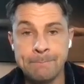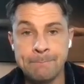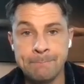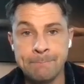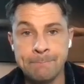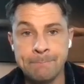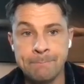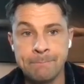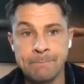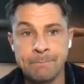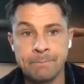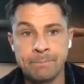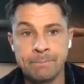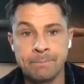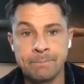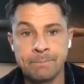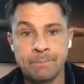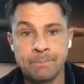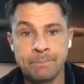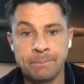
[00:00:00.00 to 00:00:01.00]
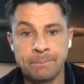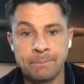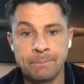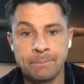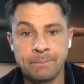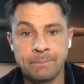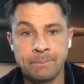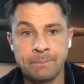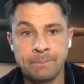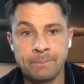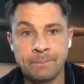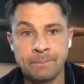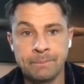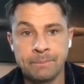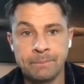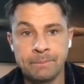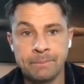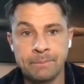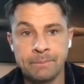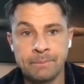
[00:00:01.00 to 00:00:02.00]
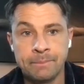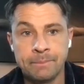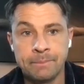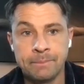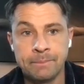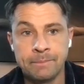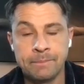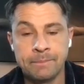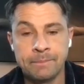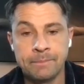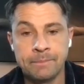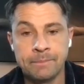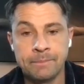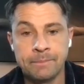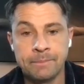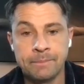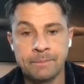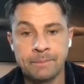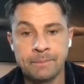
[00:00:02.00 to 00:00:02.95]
The person shown says nothing.